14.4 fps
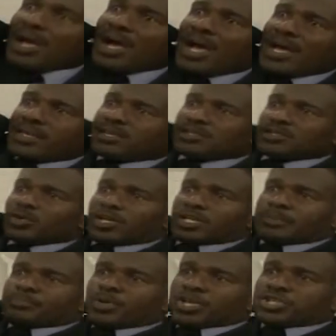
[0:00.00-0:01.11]
I can do an
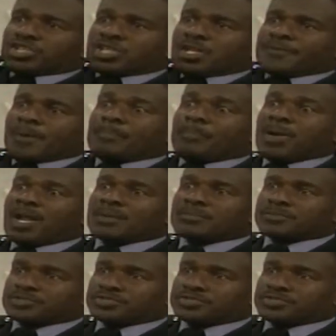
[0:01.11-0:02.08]
impression of a plum